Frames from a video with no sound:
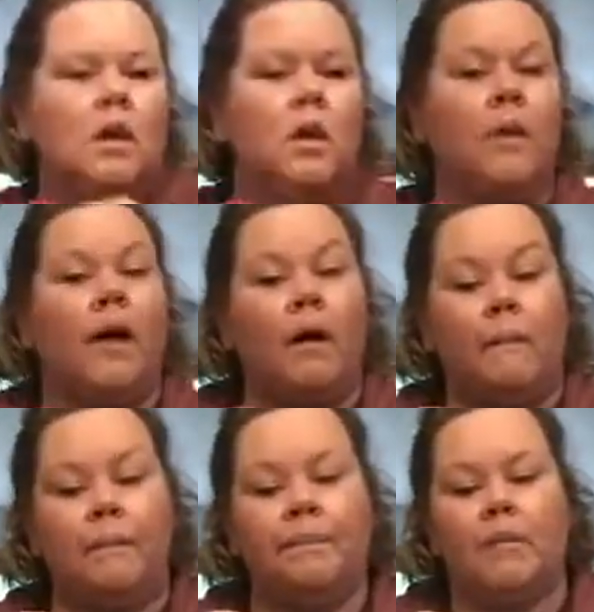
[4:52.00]

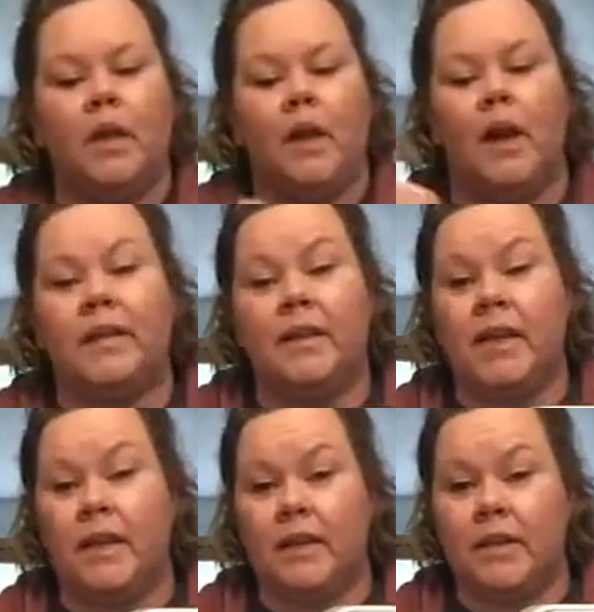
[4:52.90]
Well, I
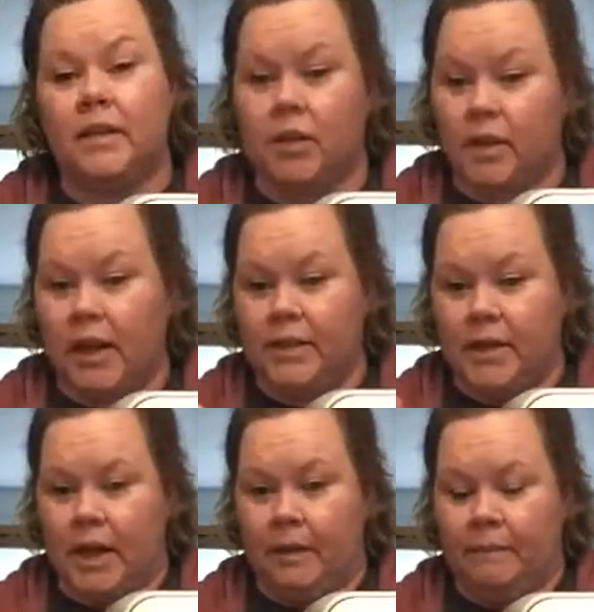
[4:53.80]
think it's a good
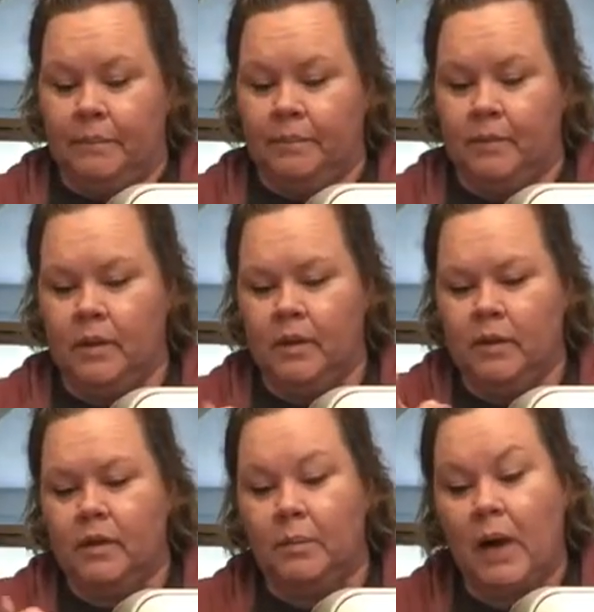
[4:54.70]
idea.
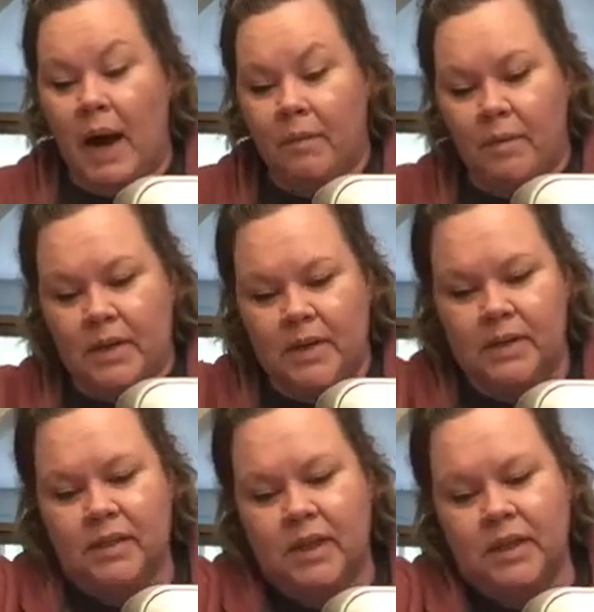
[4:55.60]
The problem
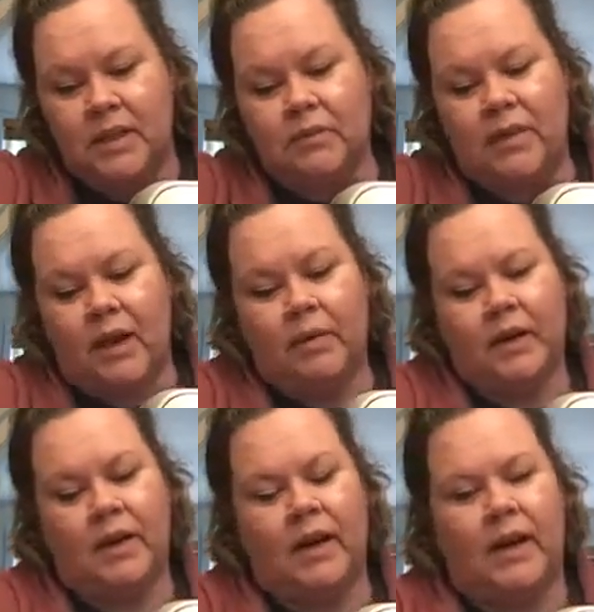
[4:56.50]
is that this fabric
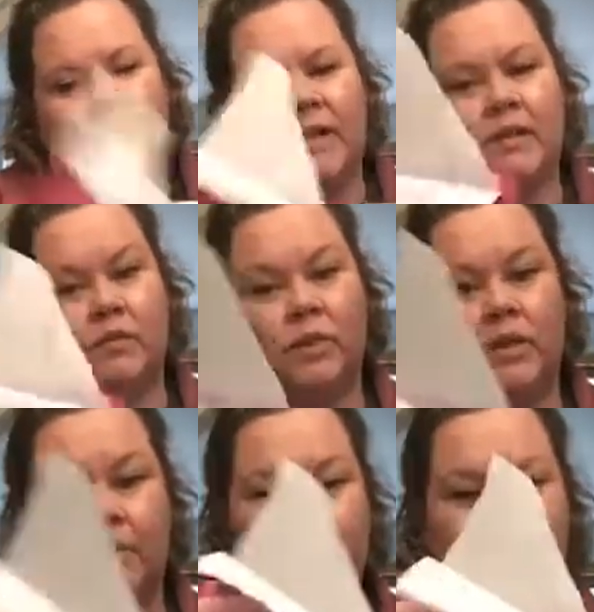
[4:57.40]
is really
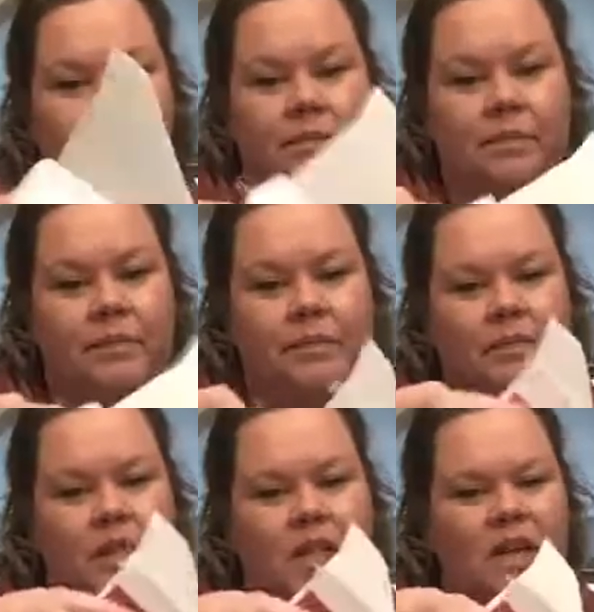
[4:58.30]
busy,
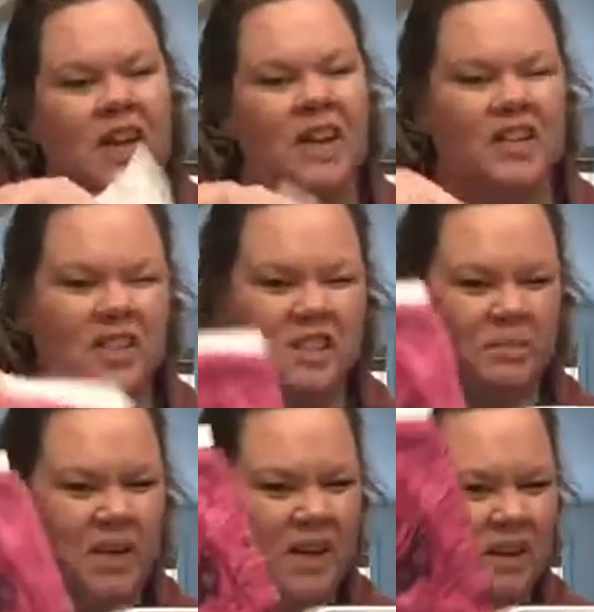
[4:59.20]
and it just made it